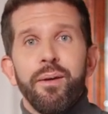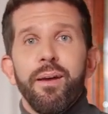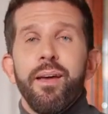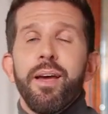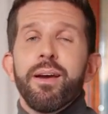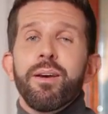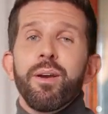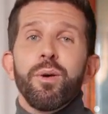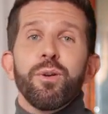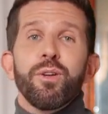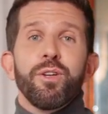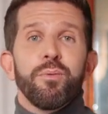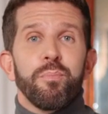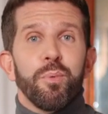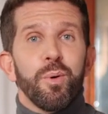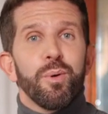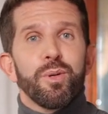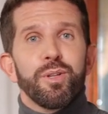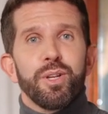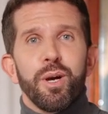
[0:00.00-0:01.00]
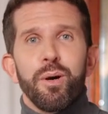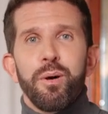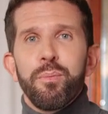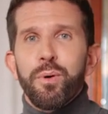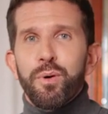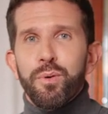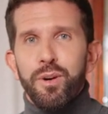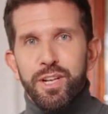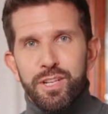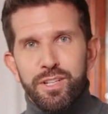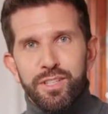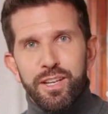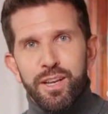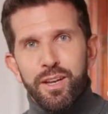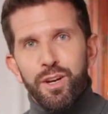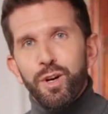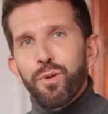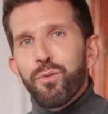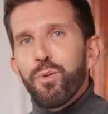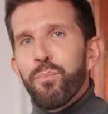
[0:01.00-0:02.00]
In those small ceremonies,
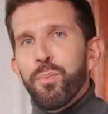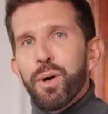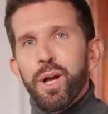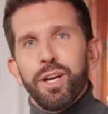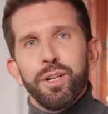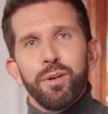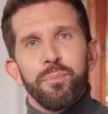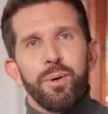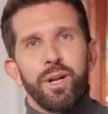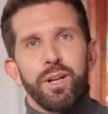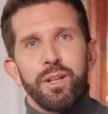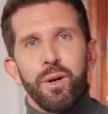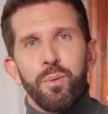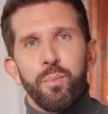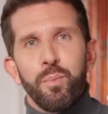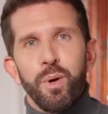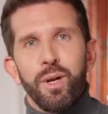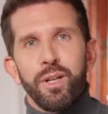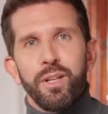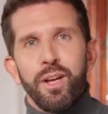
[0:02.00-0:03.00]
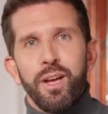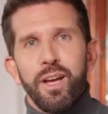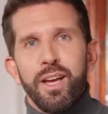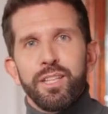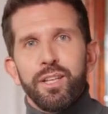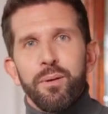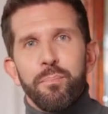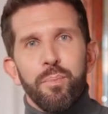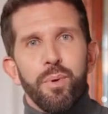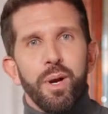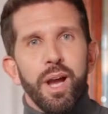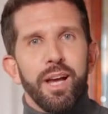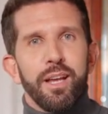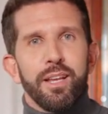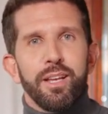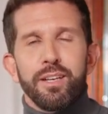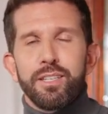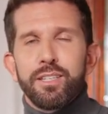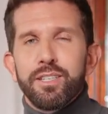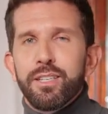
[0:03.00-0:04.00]
you remind me that wonder is a
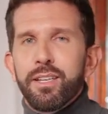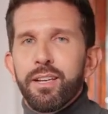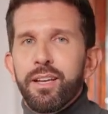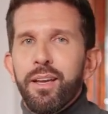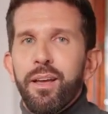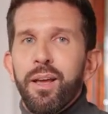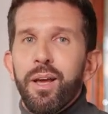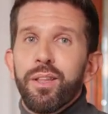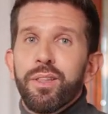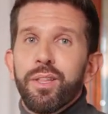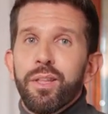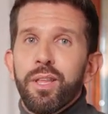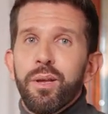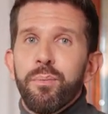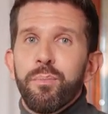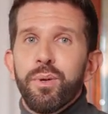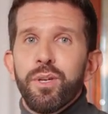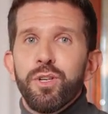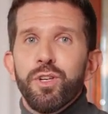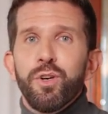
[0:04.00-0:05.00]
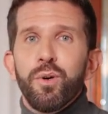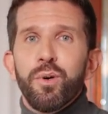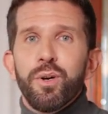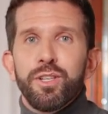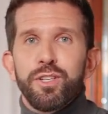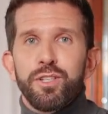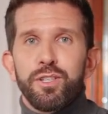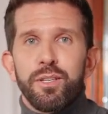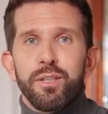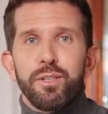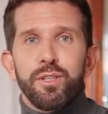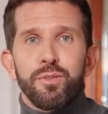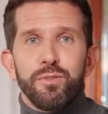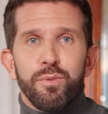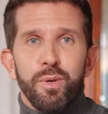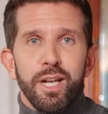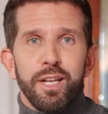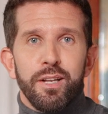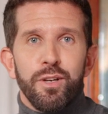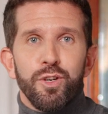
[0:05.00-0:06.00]
practice, a deliberate choice to
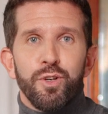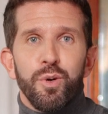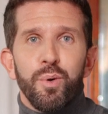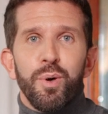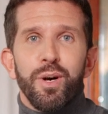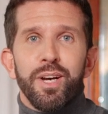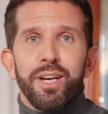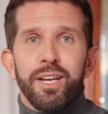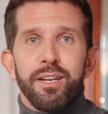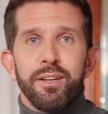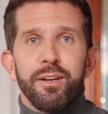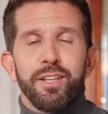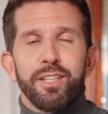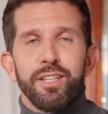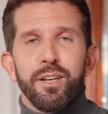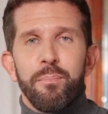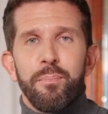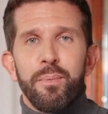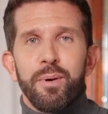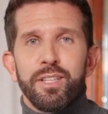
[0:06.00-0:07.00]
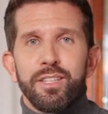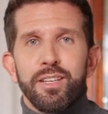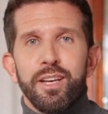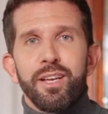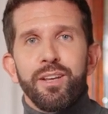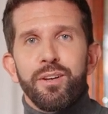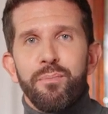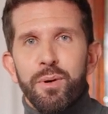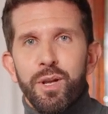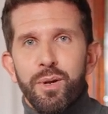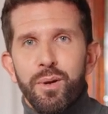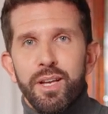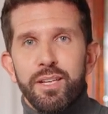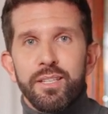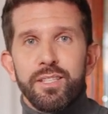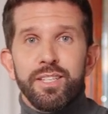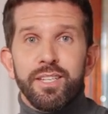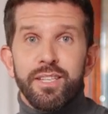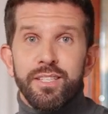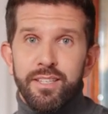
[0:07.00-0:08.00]
find joy in the simplest
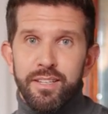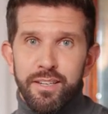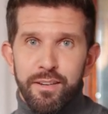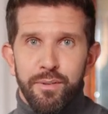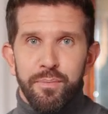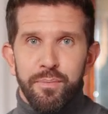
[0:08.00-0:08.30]
experiences.